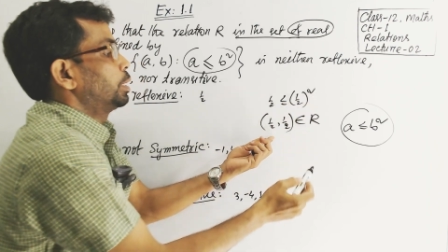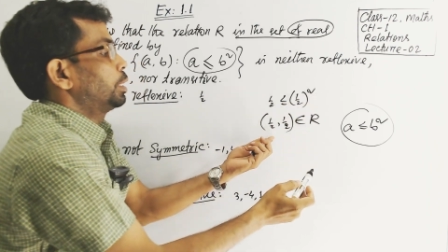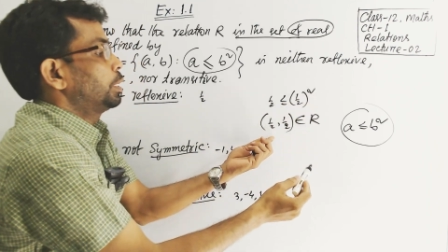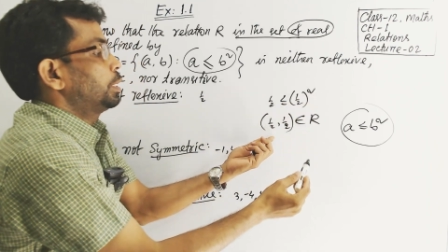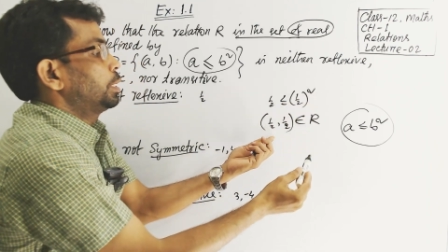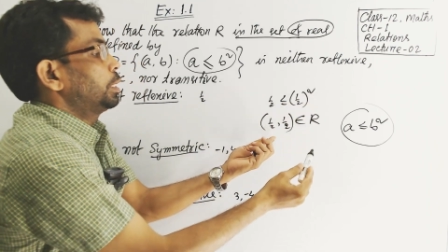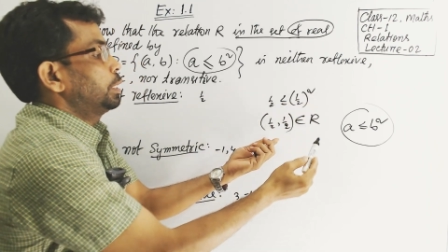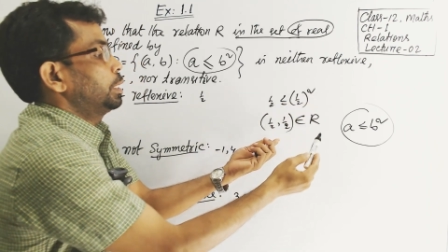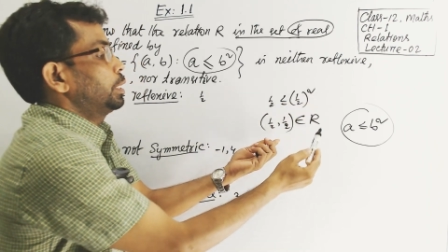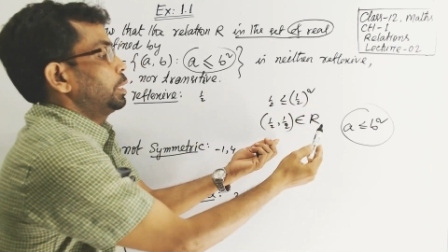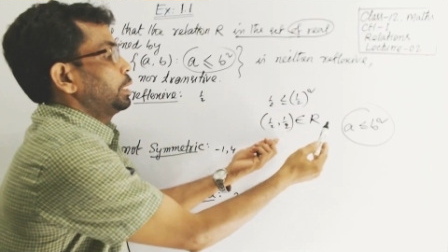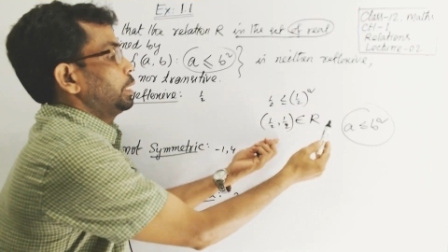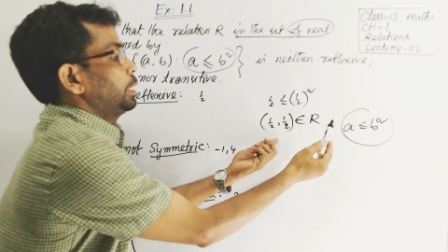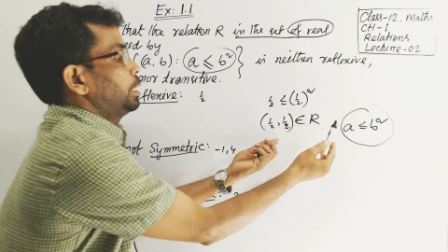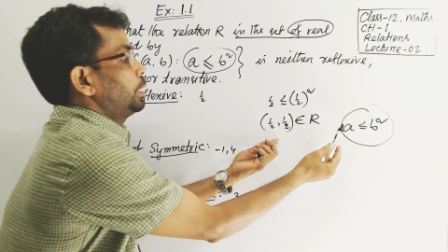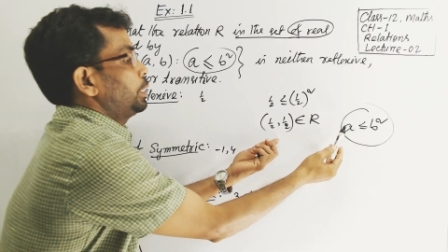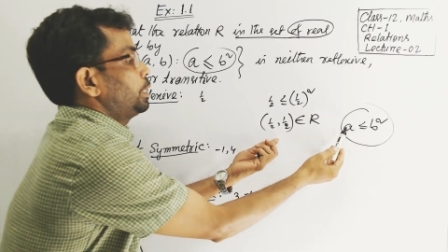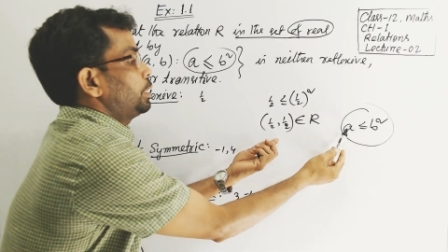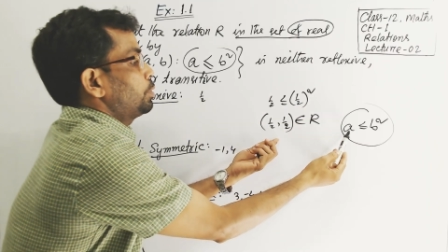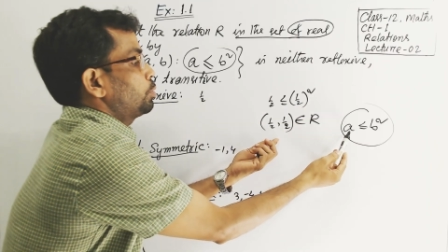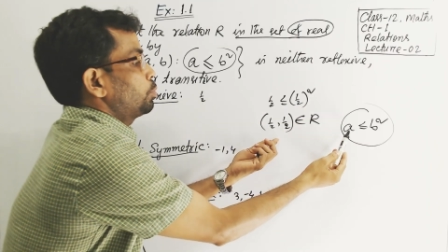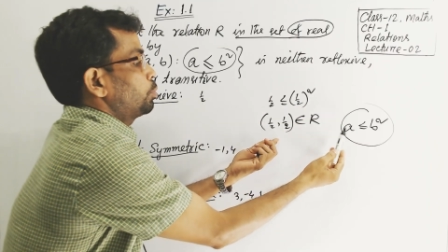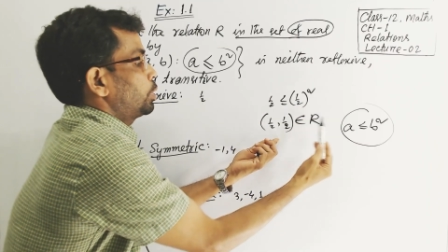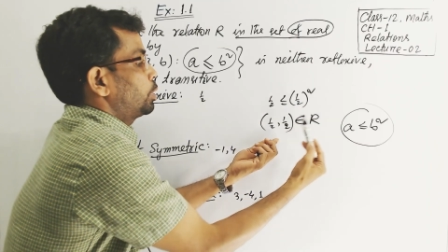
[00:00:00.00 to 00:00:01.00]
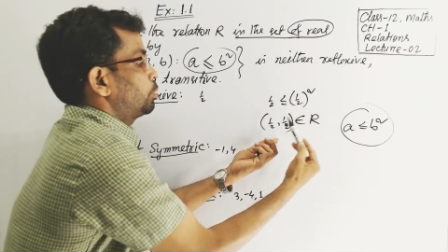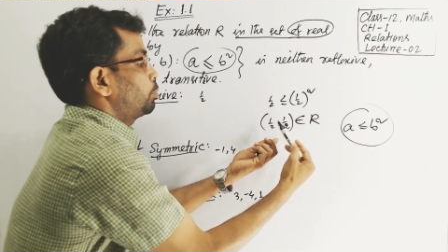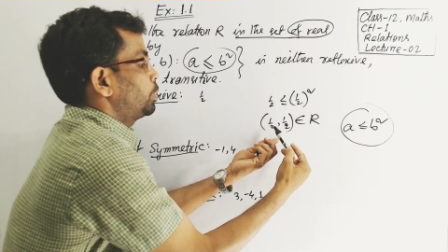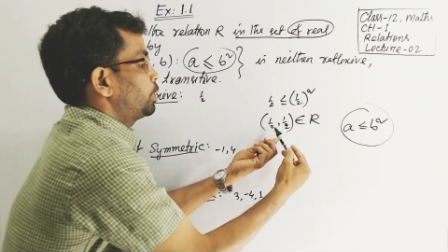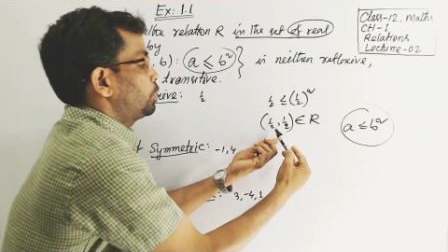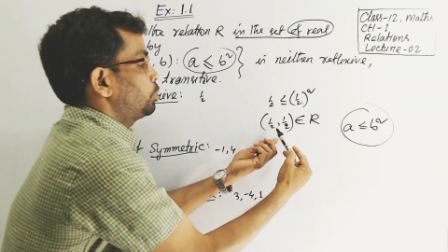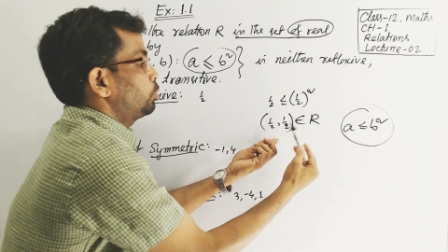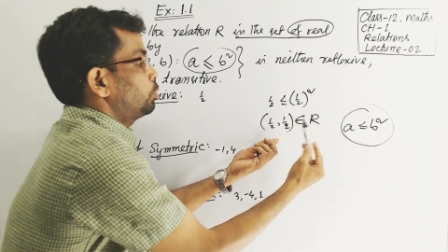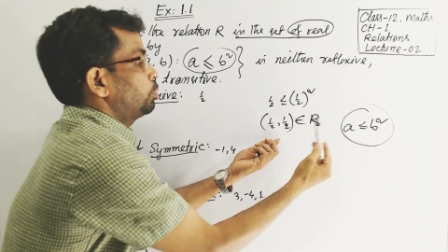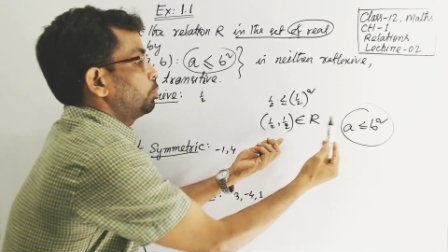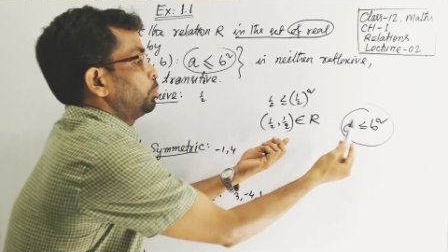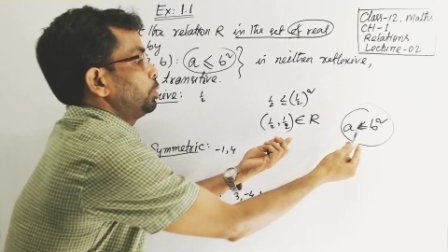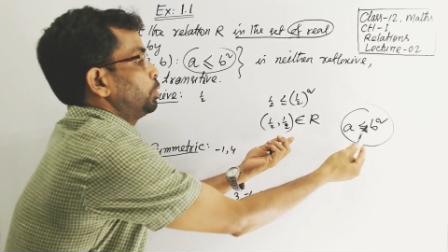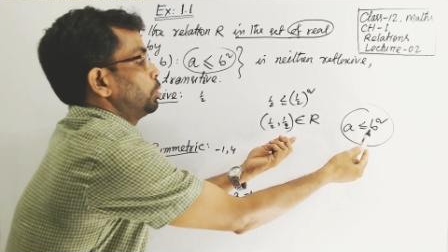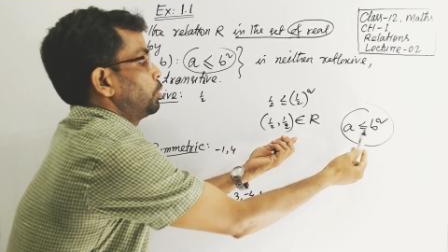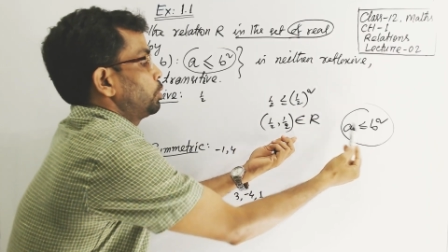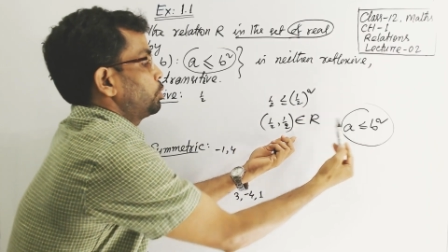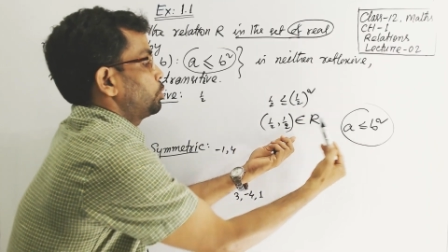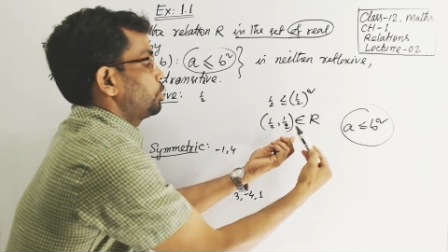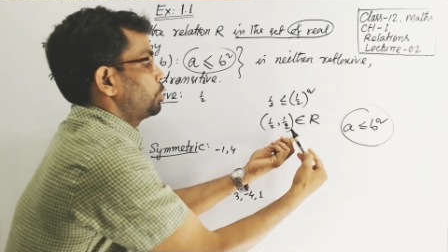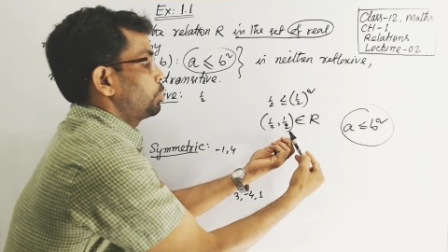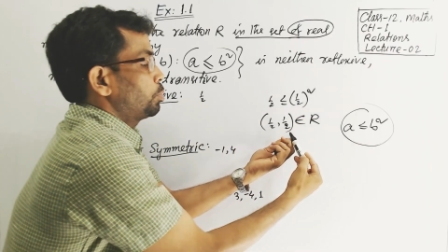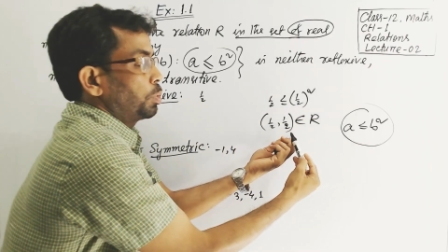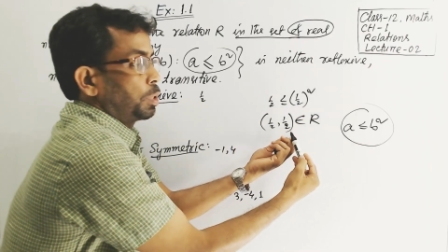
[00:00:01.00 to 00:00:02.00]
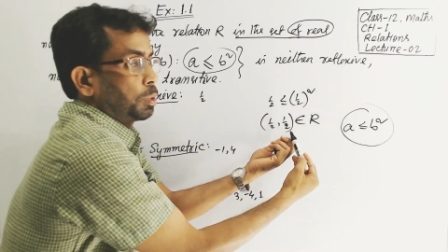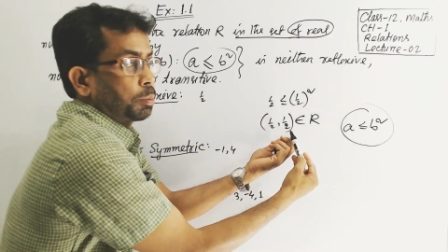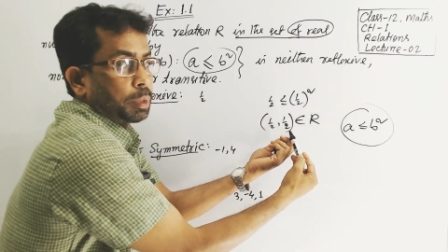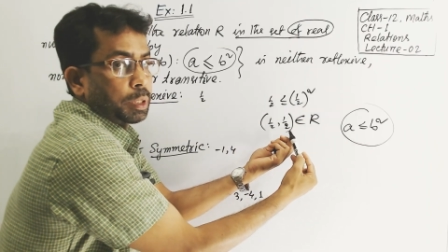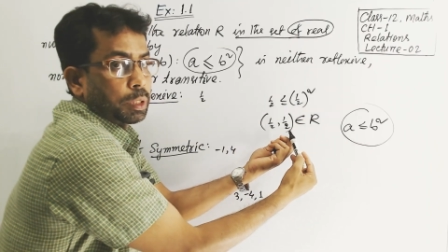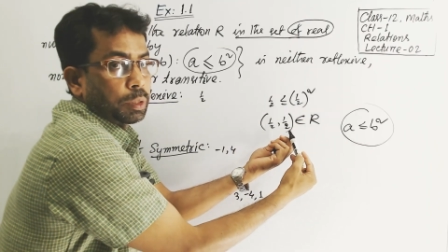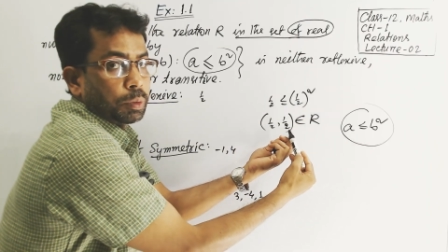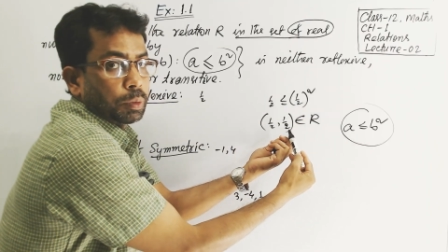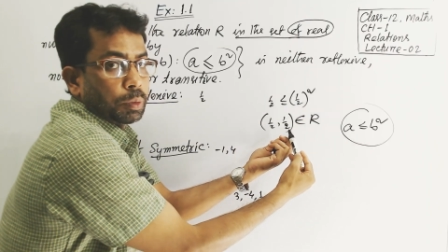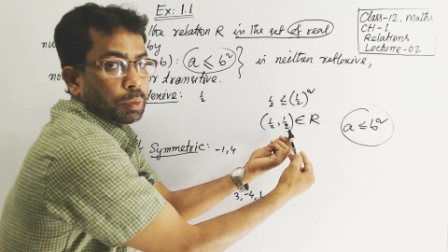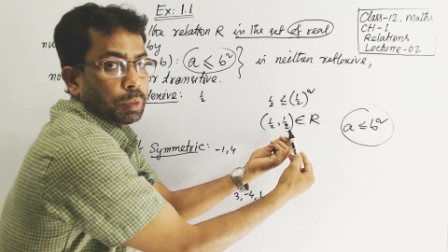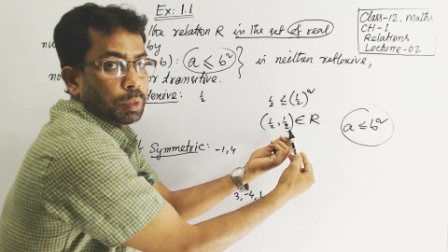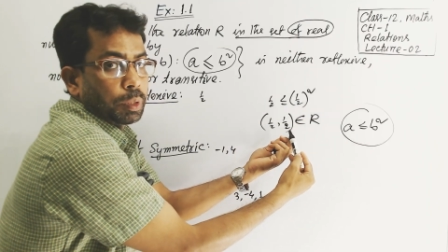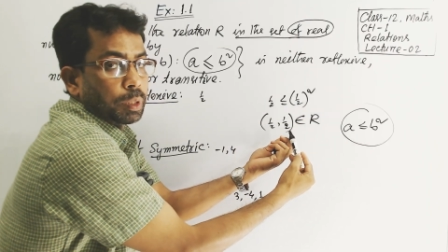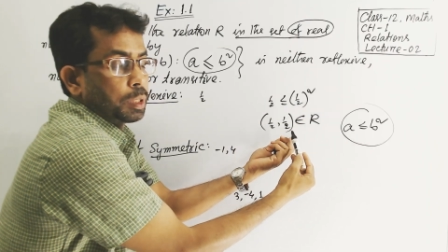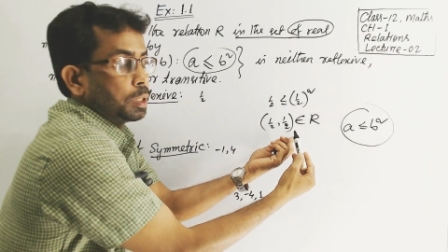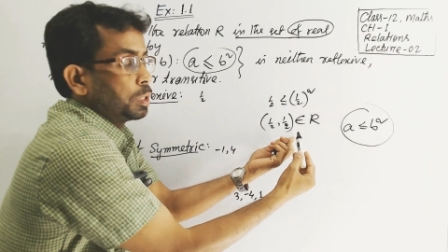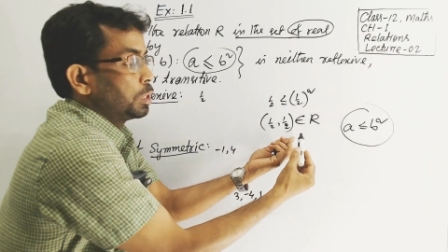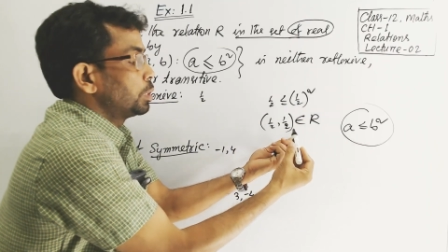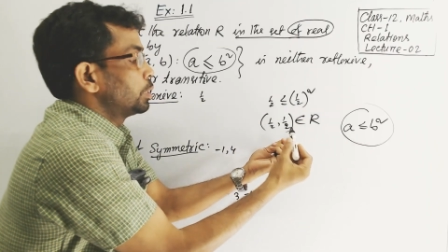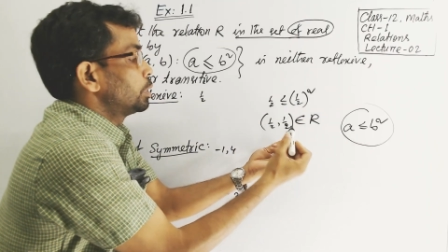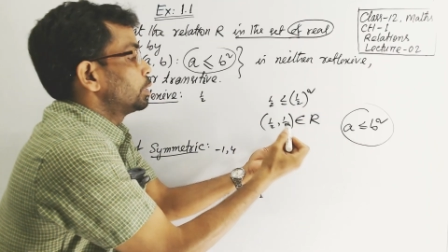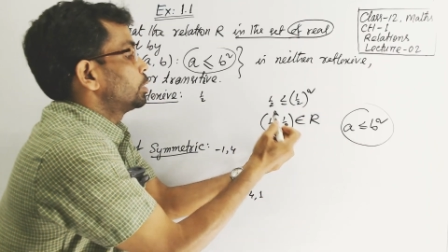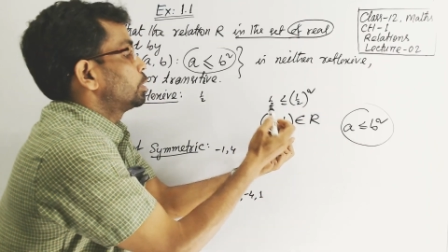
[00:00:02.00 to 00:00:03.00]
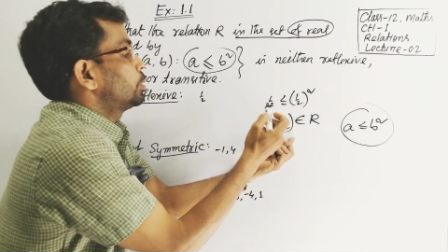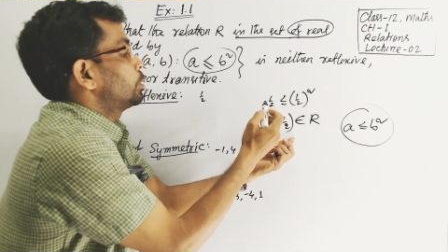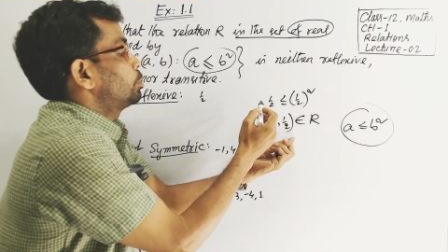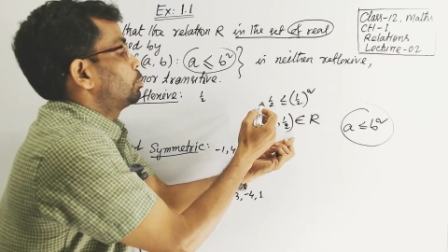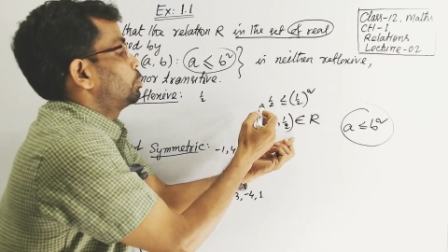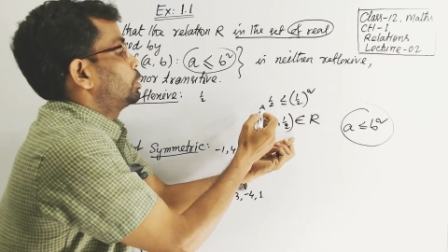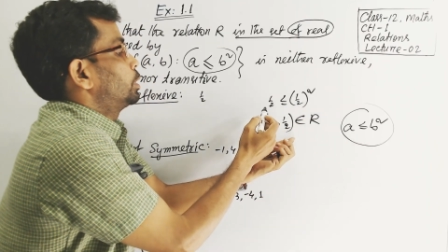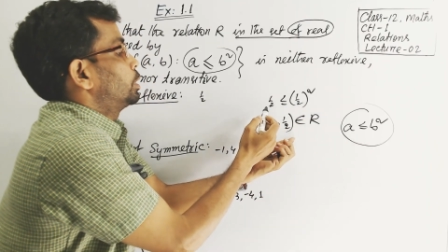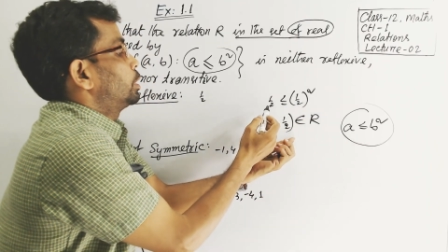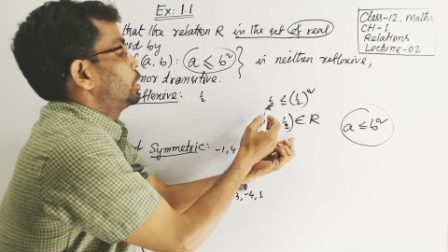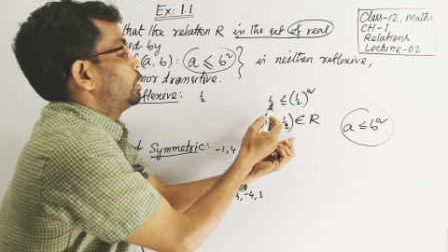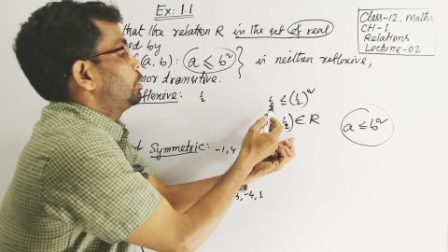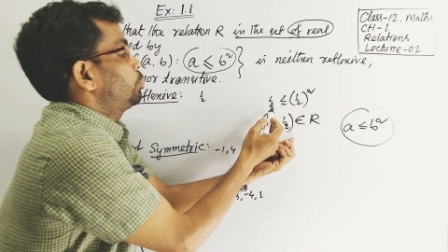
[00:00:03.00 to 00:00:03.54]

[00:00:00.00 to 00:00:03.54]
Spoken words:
Here a is 1 by 2, b also is 1 by 2. But if